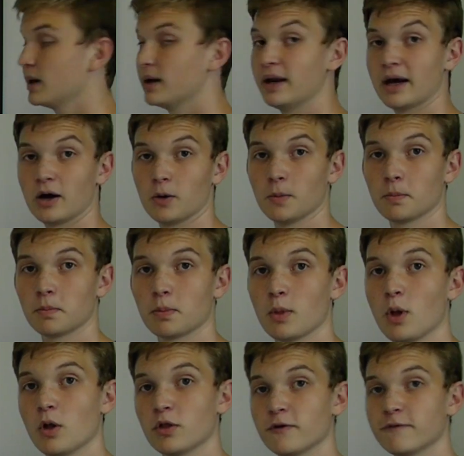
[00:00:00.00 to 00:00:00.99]
Now,
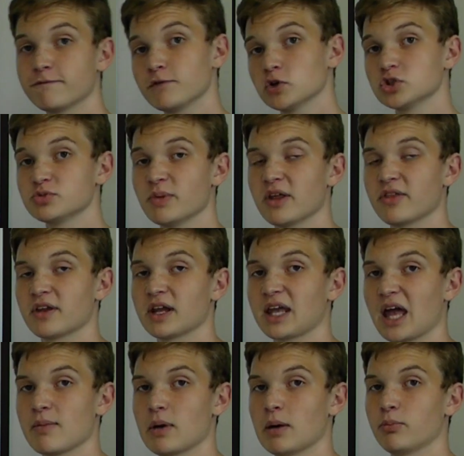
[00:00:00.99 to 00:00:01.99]
the first method I
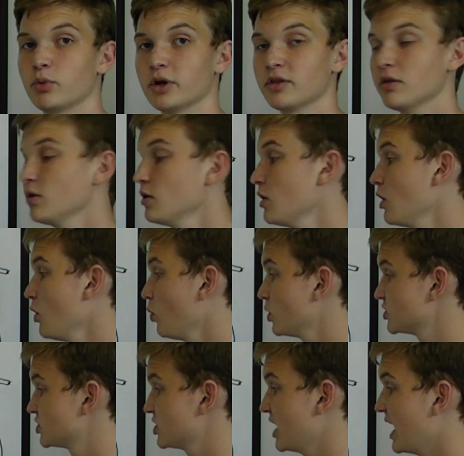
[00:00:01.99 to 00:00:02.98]
came up with
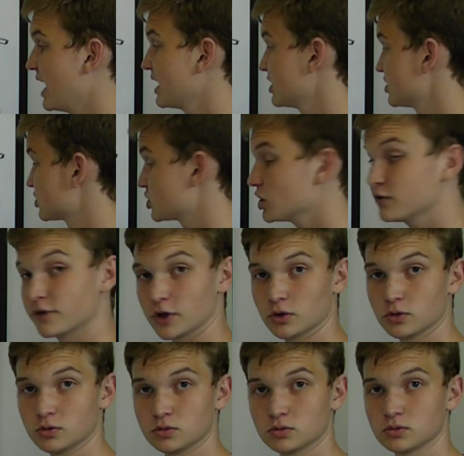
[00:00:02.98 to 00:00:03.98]
was to add a
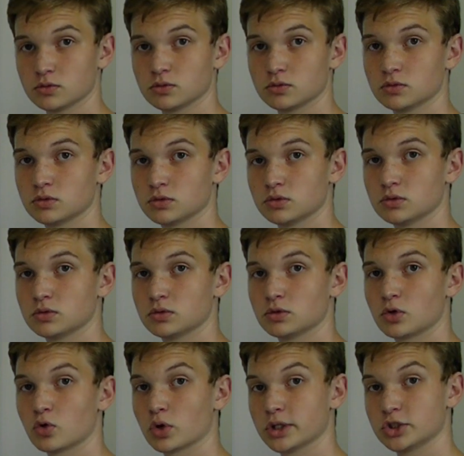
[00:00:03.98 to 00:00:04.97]
servo,
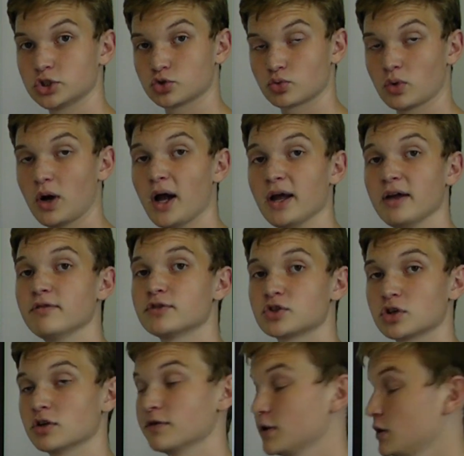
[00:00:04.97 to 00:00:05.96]
or a drive
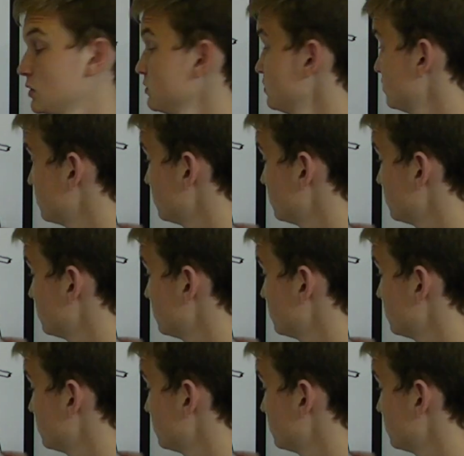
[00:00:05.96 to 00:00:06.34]
servo,